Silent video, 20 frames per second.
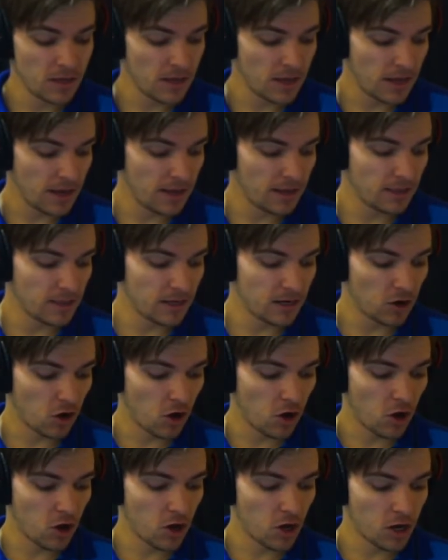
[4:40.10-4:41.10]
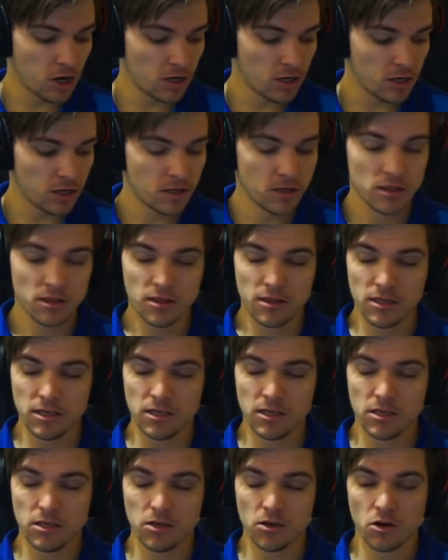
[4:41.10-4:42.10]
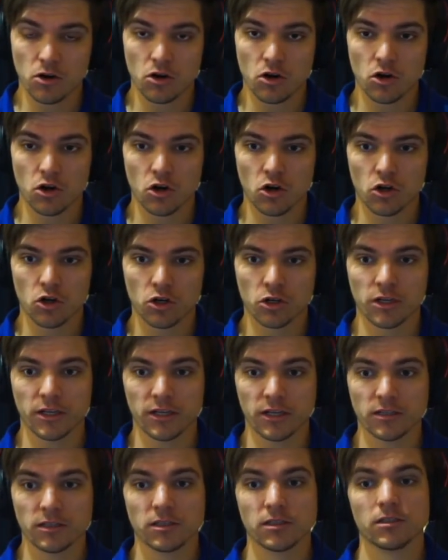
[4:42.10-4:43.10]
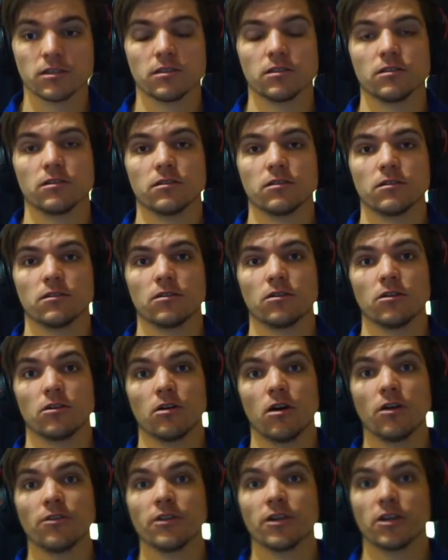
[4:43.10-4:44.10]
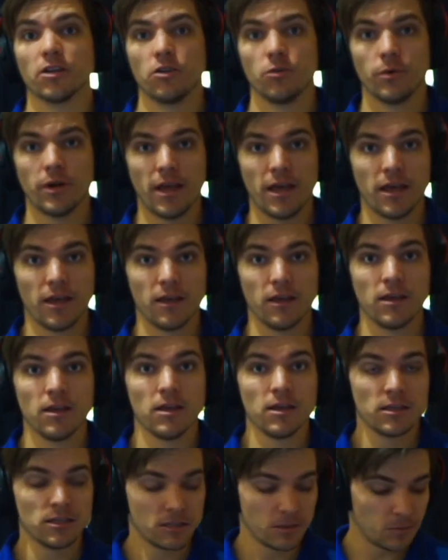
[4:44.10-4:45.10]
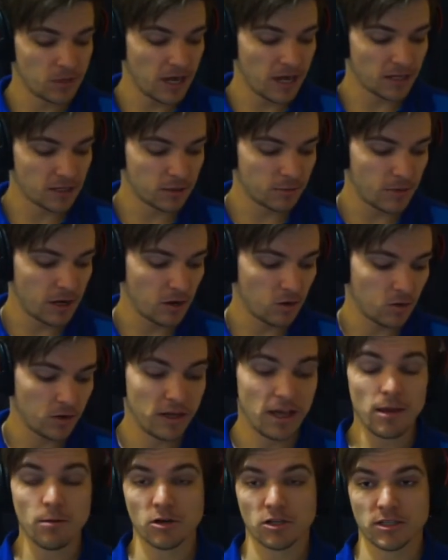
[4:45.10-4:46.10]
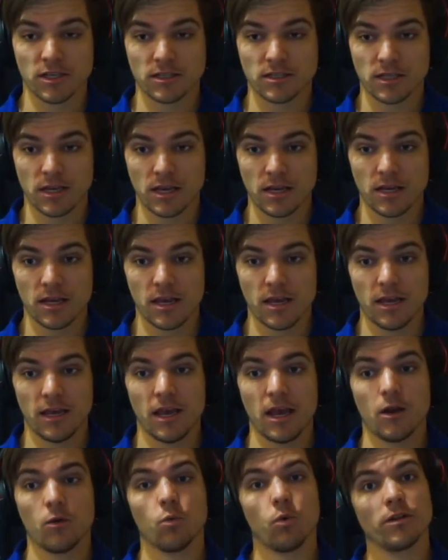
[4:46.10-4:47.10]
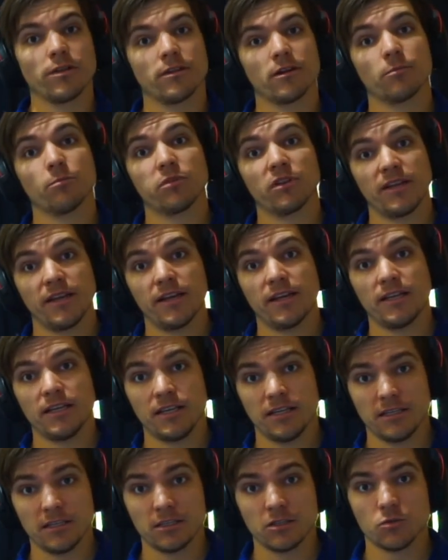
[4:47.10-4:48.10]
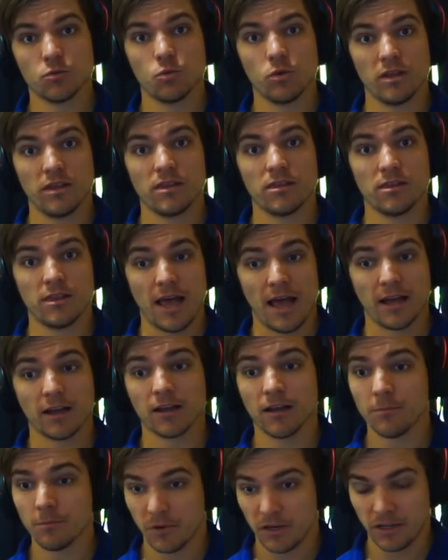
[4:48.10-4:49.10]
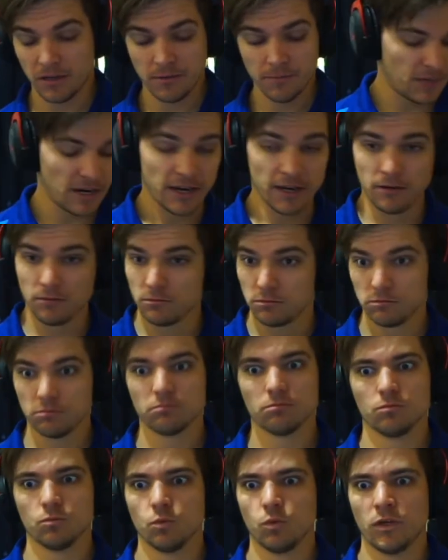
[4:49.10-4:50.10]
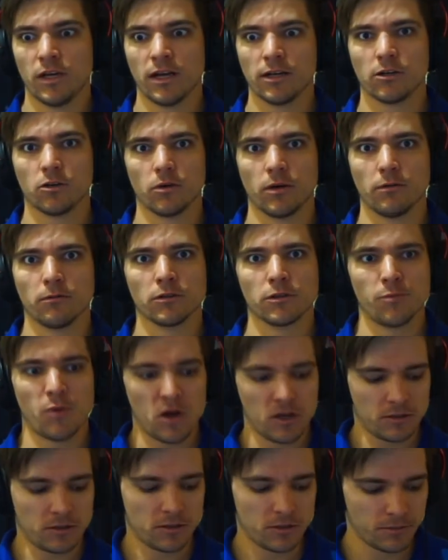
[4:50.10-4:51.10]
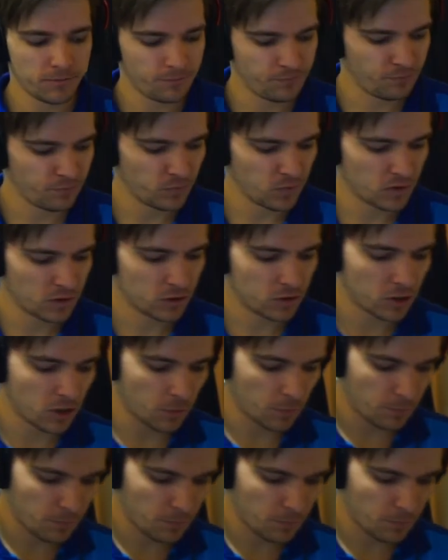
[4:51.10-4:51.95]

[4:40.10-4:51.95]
And then on the earnings, or on the Q&A, someone asked about Gamer Sensei and what their plan is with that company, and we got a great response. So